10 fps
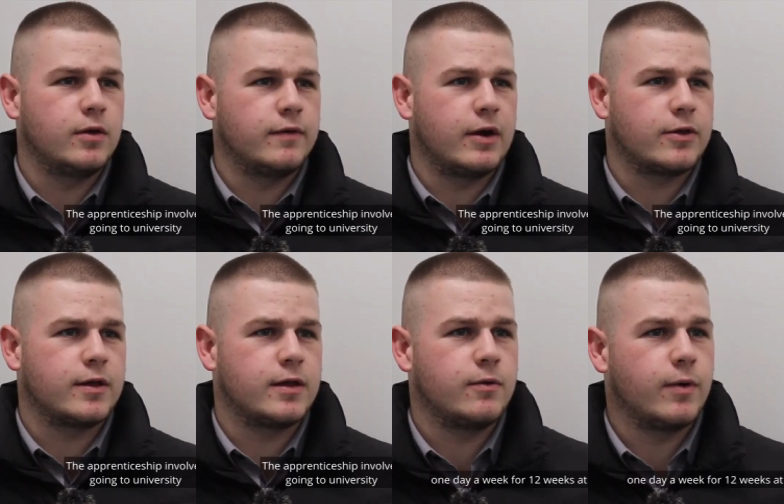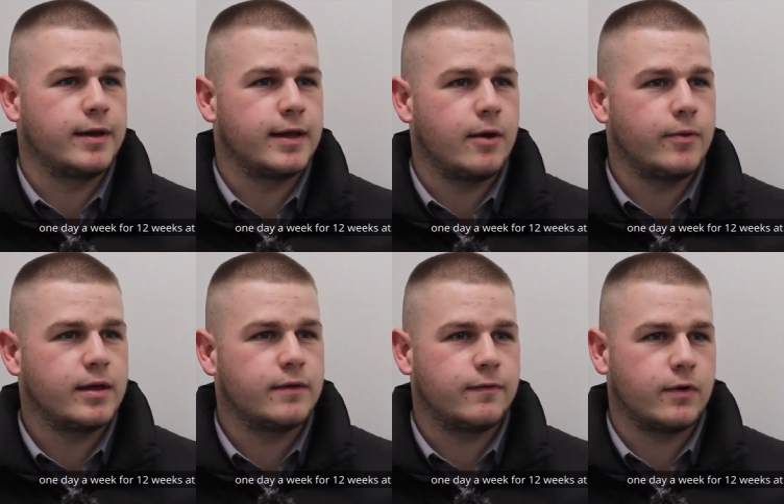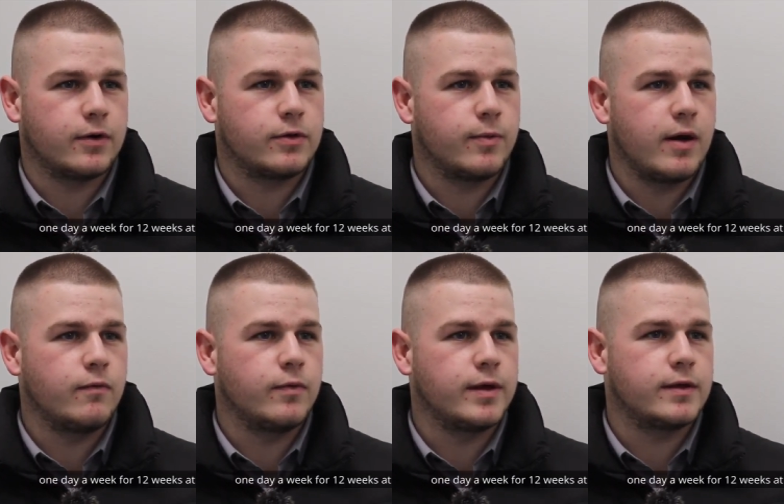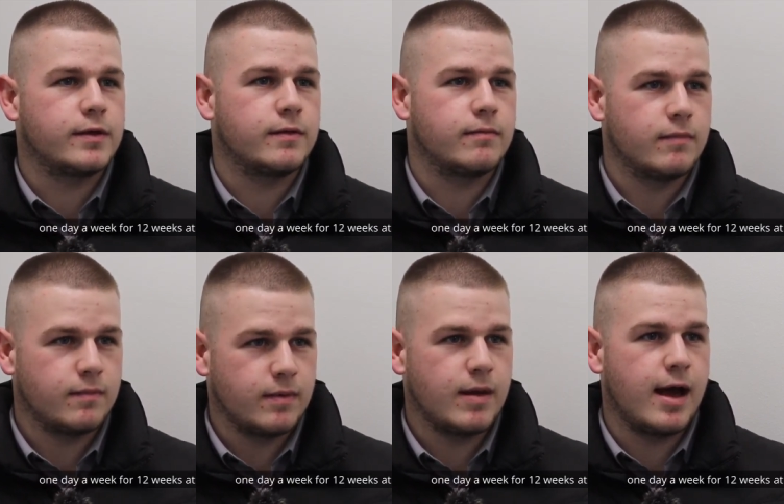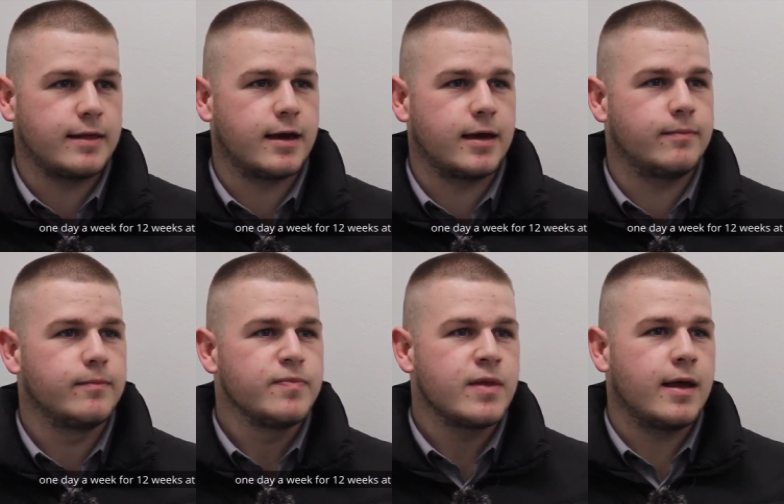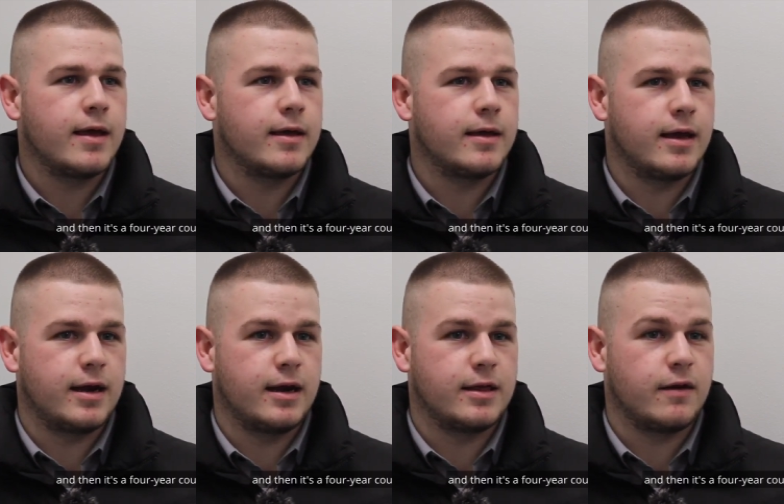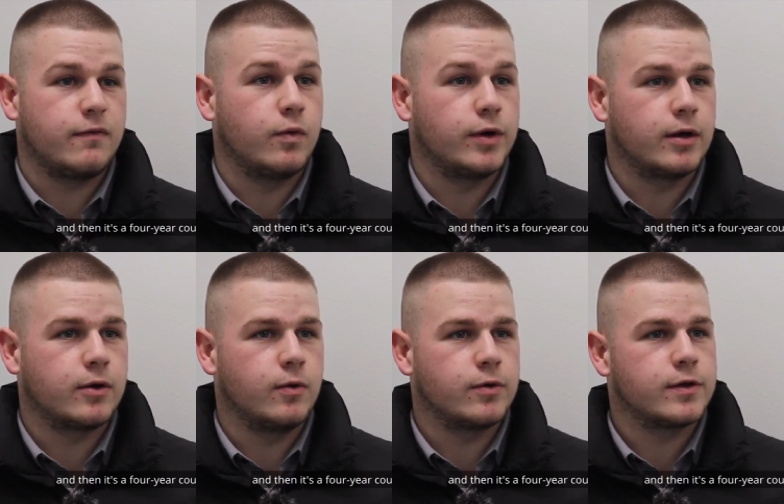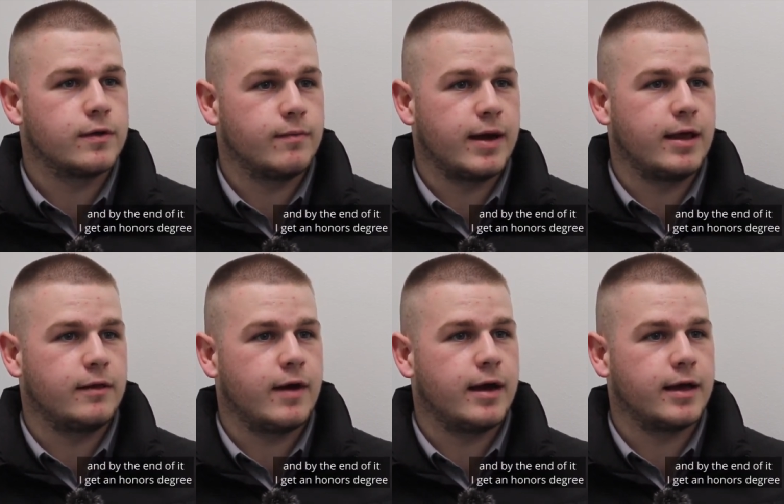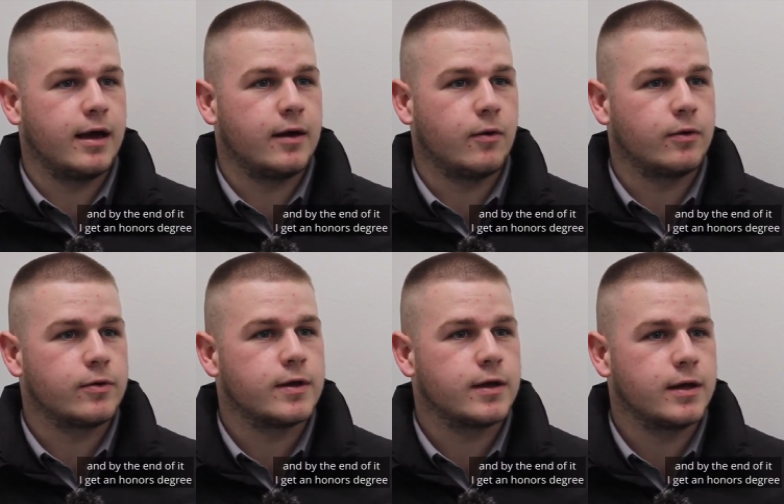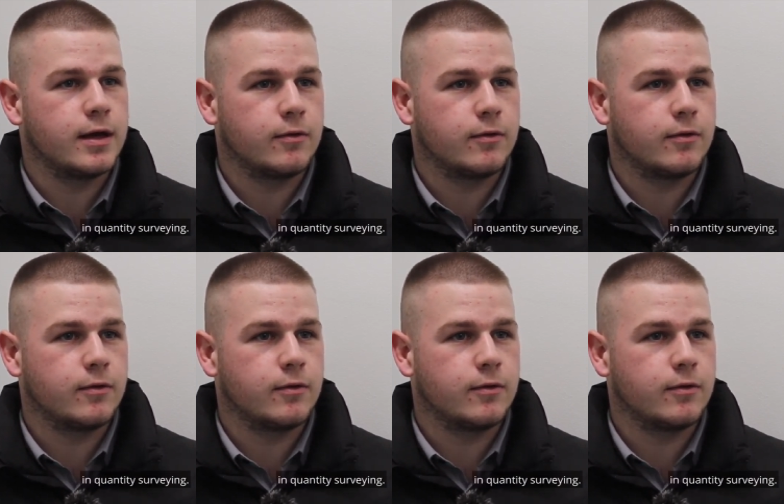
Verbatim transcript: university one day a week for 12 weeks at a time uh, and then it's a four year course and by the end of it I get an honours degree in